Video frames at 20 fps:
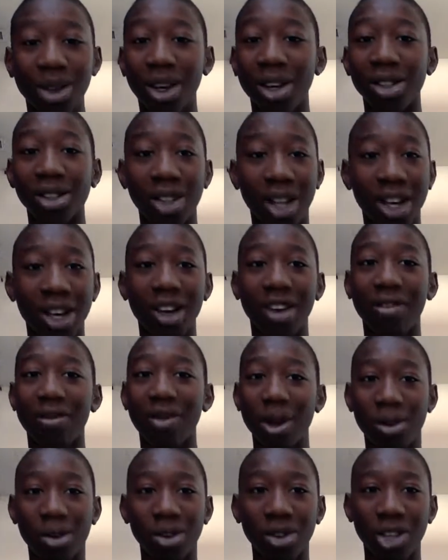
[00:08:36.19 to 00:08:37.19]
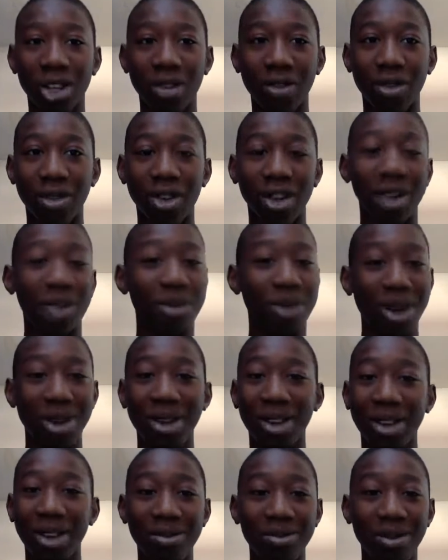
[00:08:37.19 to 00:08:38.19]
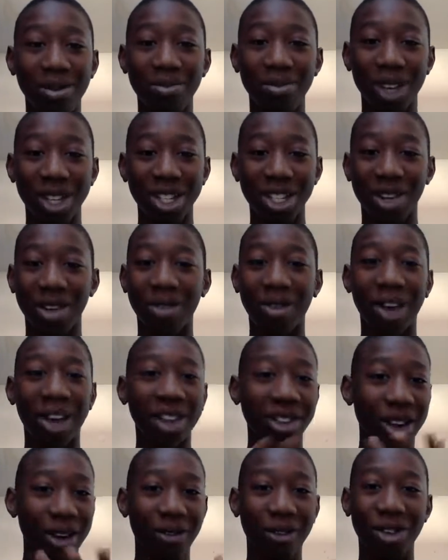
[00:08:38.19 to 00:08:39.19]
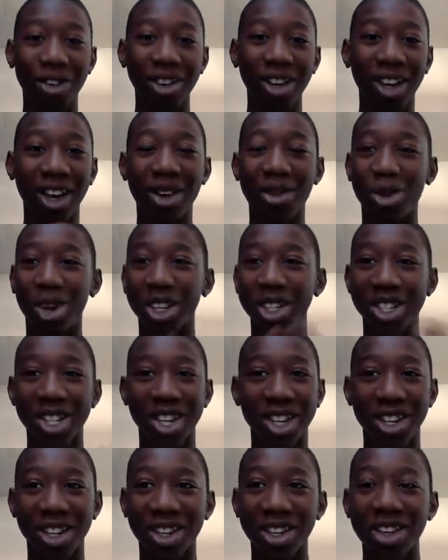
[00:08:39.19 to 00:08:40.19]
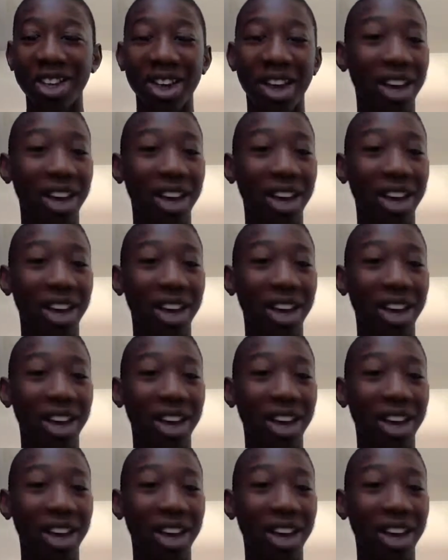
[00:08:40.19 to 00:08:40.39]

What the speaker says: A lot of people love Fortnite. Myself, I love Fortnite. I wanted to get it.